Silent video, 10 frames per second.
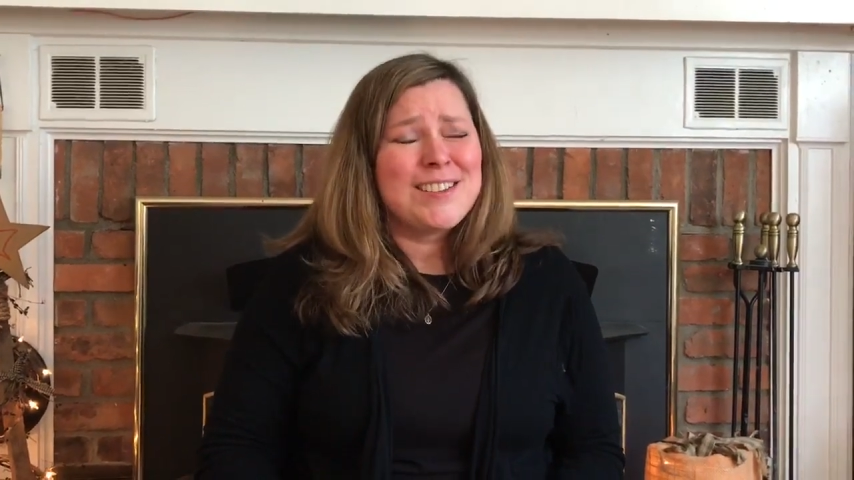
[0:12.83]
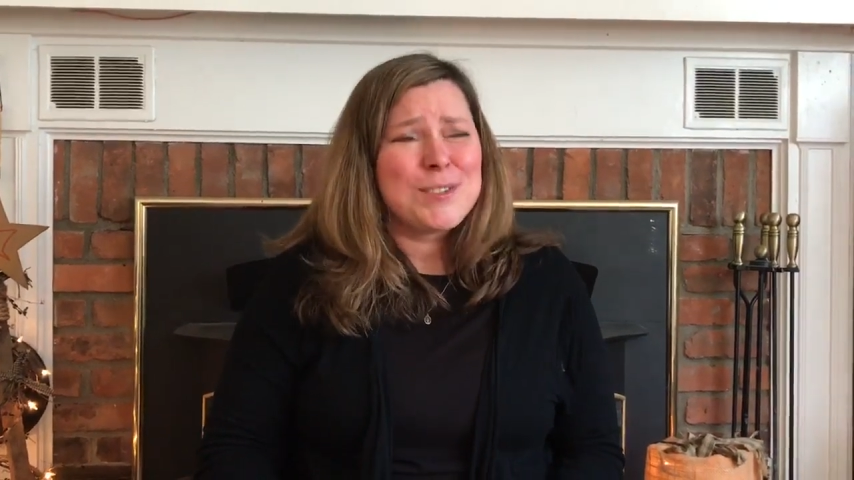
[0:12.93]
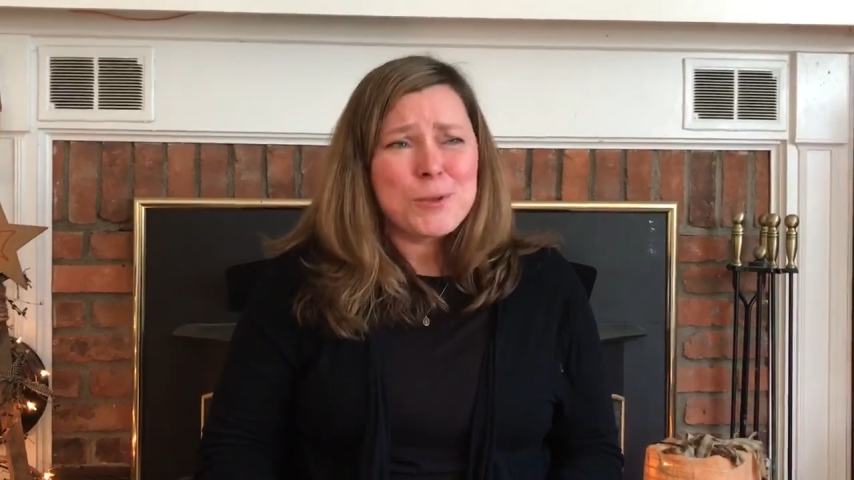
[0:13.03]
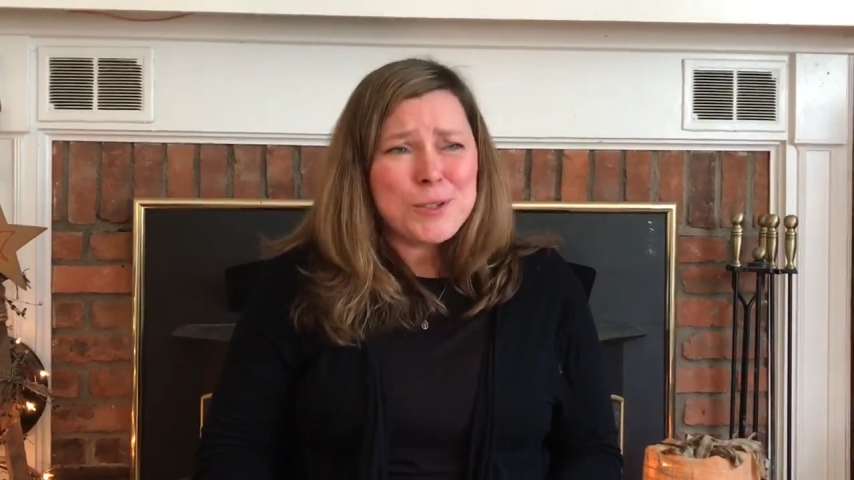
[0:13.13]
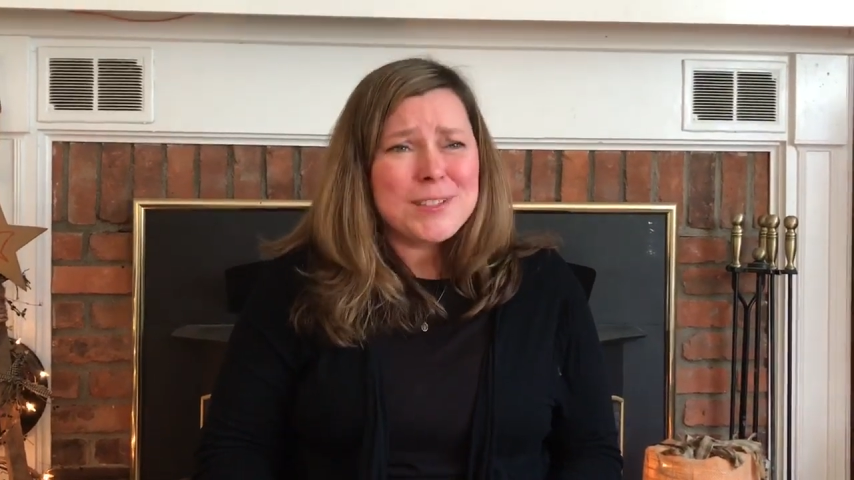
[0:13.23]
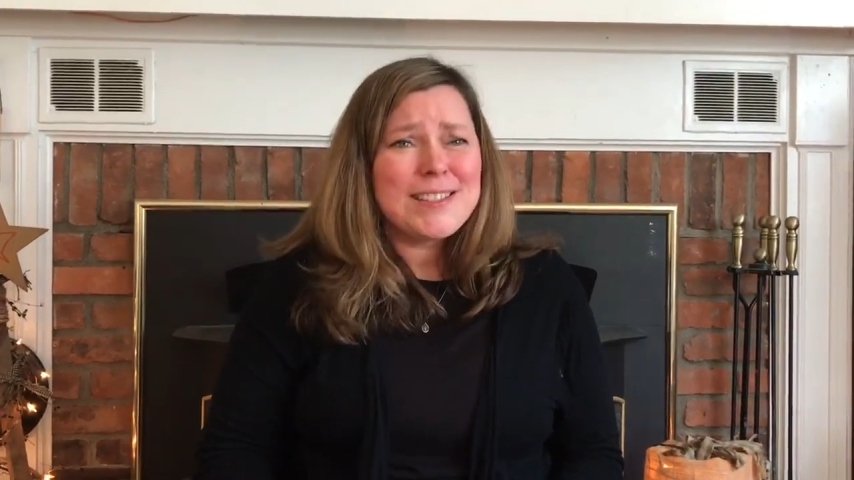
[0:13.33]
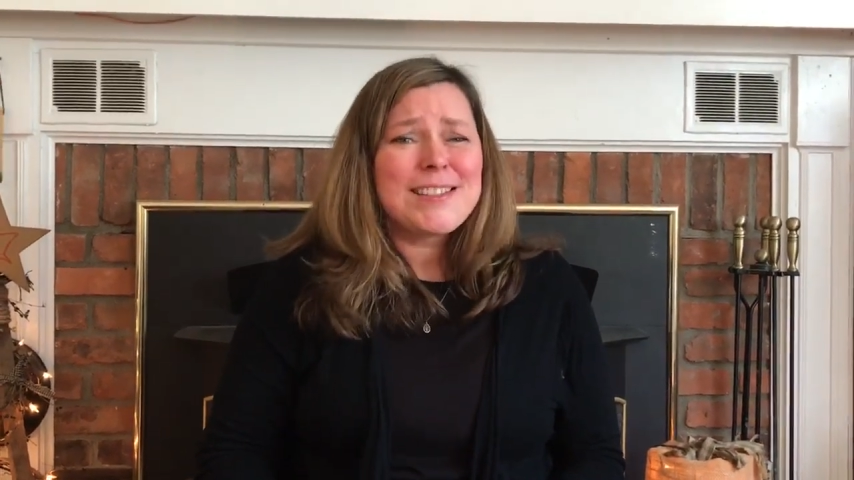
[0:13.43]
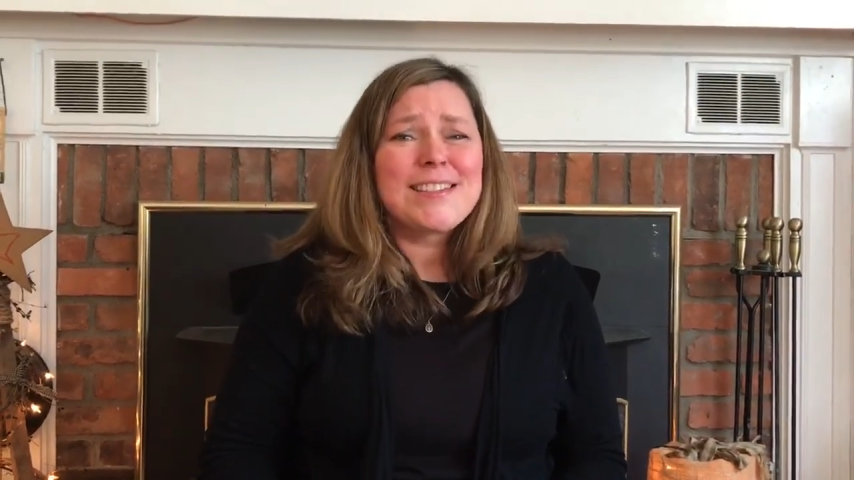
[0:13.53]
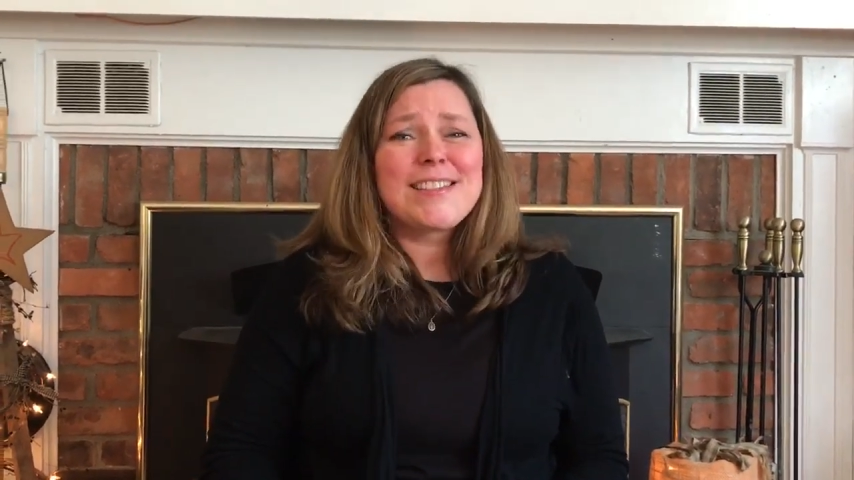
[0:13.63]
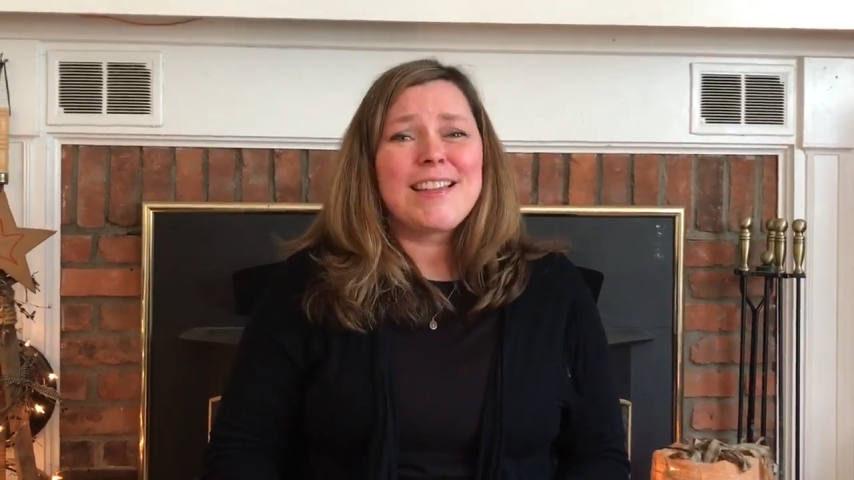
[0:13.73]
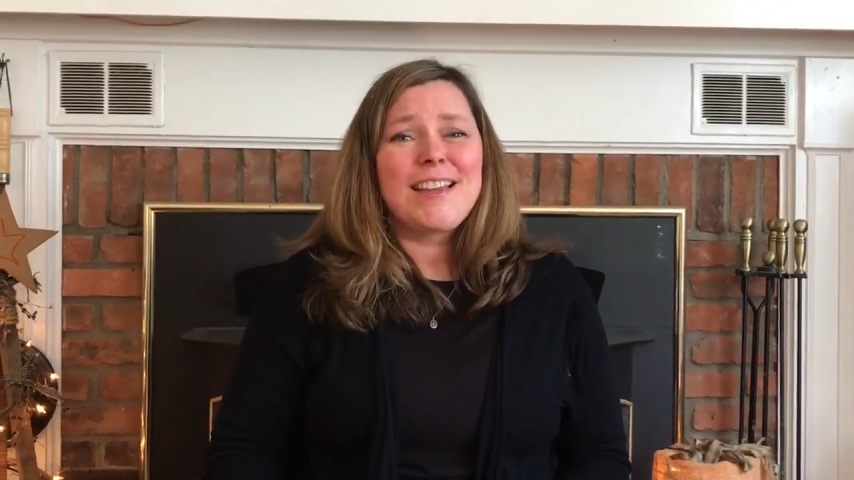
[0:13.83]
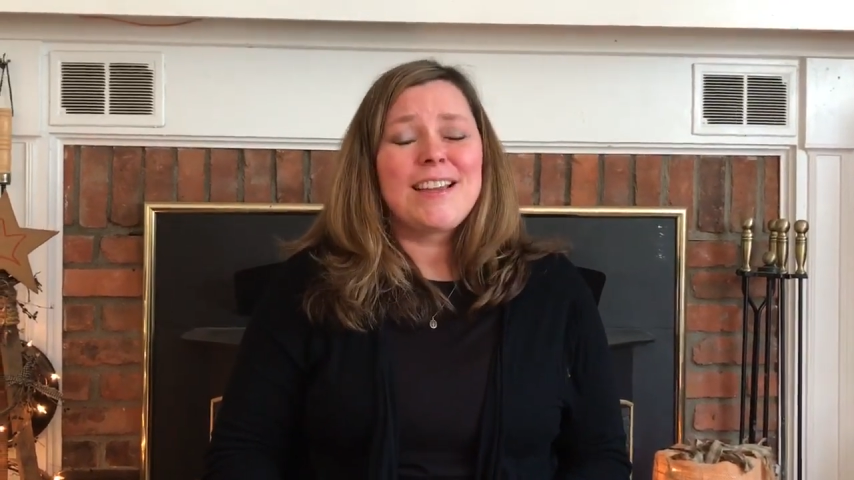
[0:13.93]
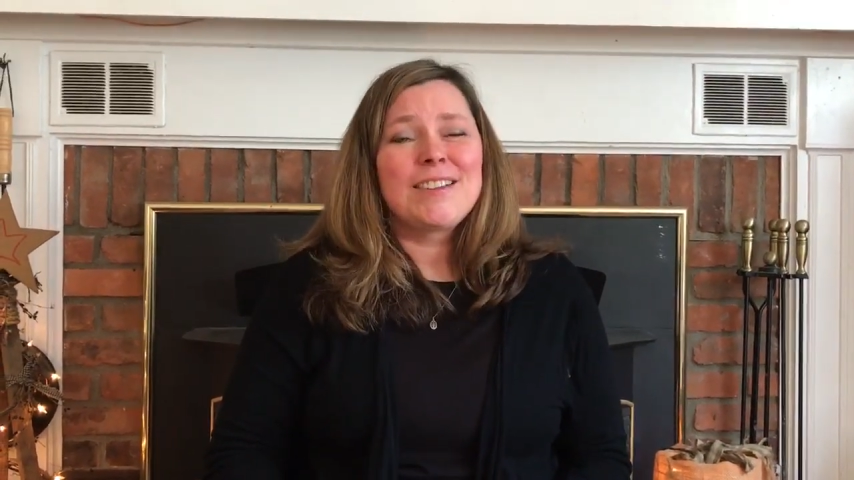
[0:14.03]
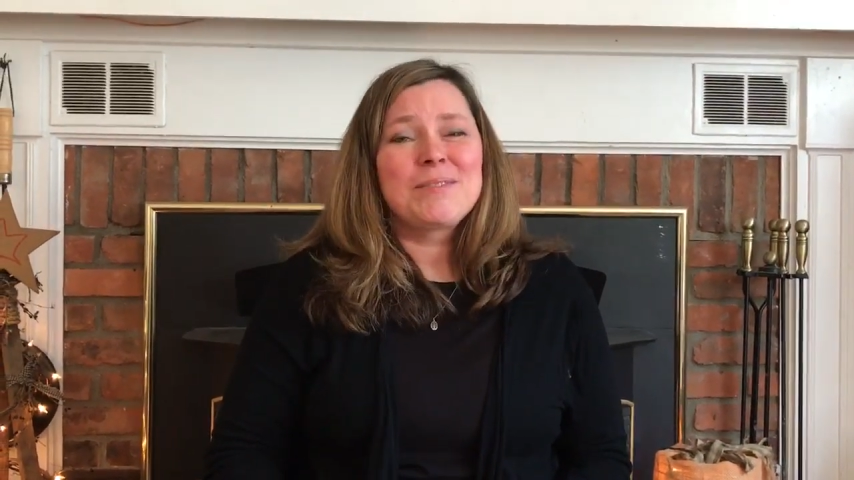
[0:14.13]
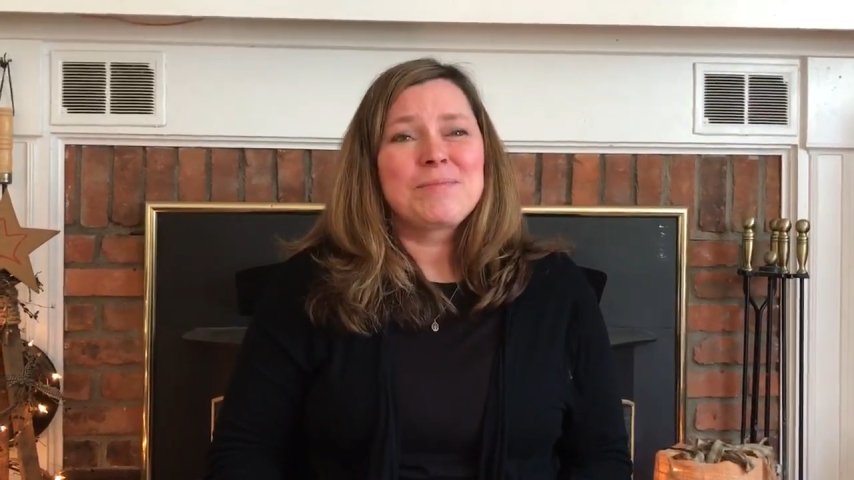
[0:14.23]
Social
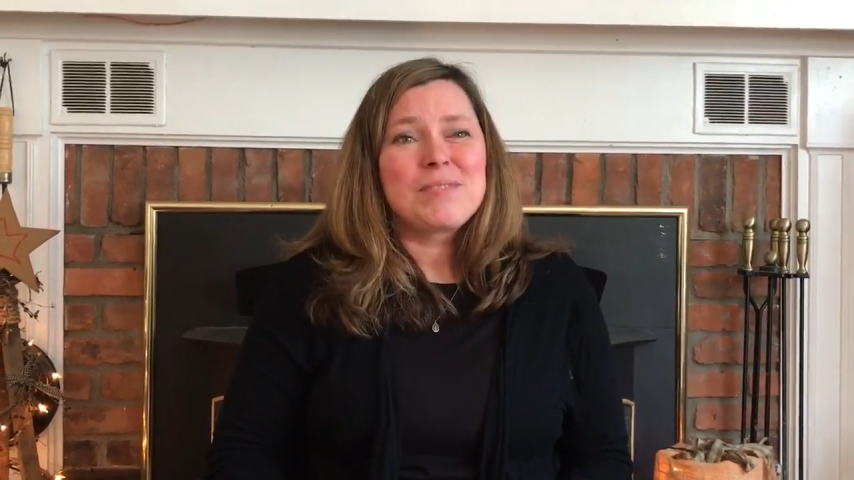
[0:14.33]
distancing,